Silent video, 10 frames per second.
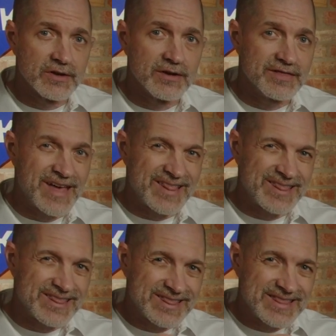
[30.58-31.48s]
That
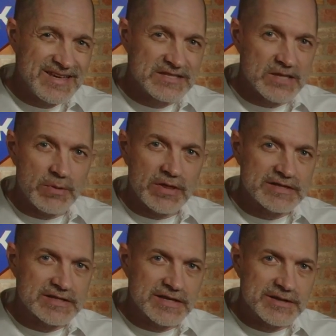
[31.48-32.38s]
leads up,
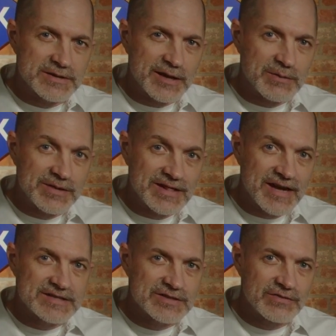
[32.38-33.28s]
it
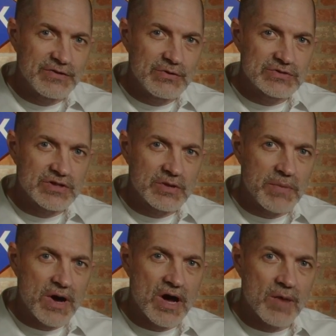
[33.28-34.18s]
lights the fuse on the
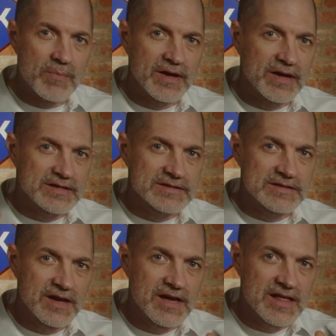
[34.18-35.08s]
bomb, and it's
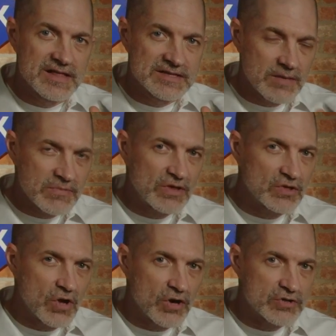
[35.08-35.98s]
something
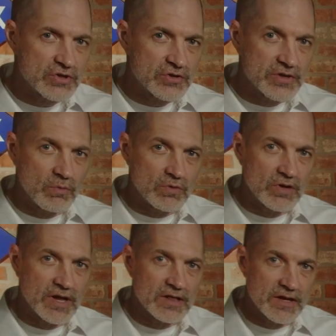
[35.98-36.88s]
larger that we'll
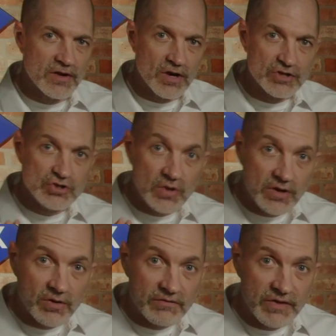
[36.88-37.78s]
look at later, a
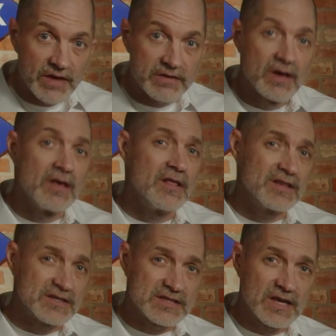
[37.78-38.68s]
trigger event
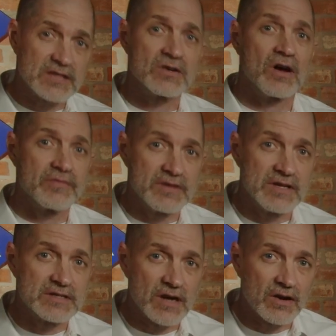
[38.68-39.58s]
that sets off the
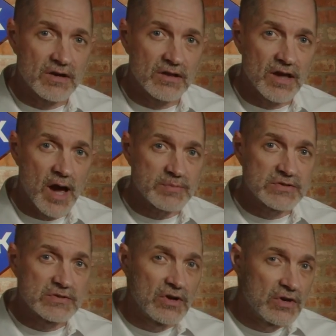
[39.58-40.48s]
entire
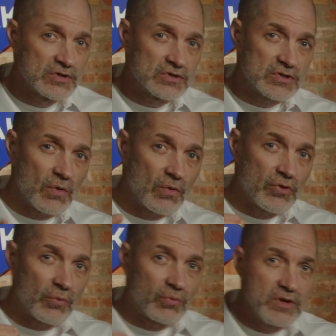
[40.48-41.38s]
collapse. So
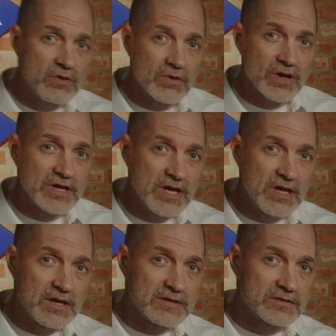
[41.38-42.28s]
the real
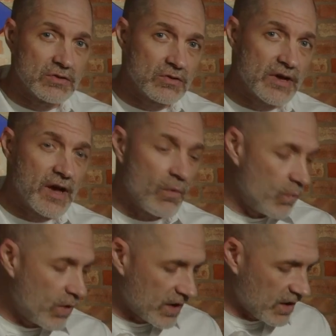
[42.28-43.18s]
key is to look at
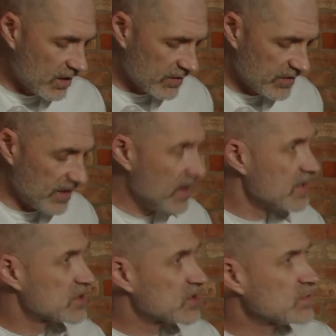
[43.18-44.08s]
what are the
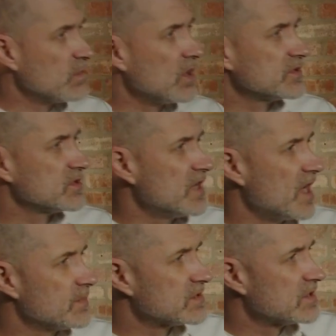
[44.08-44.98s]
small
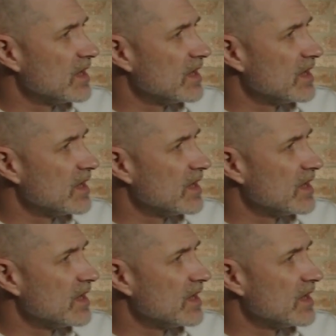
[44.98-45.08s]
steps